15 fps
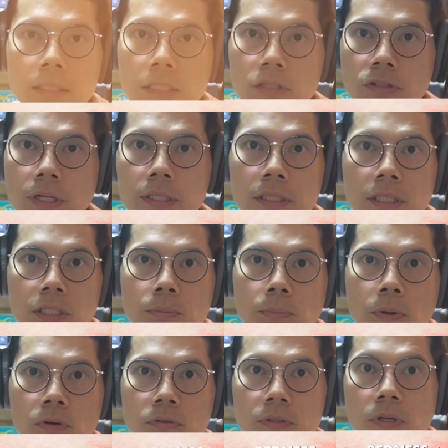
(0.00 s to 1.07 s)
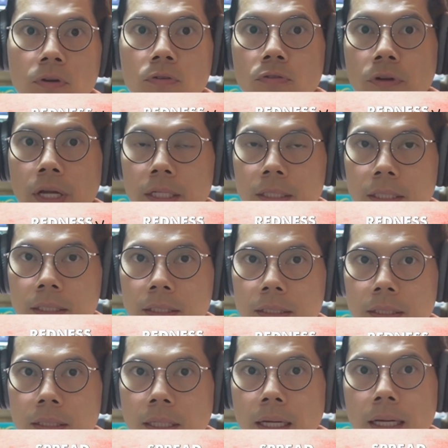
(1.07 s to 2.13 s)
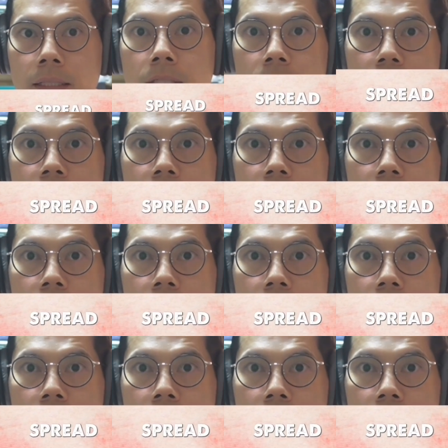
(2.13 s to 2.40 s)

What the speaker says: addresses both the redness and the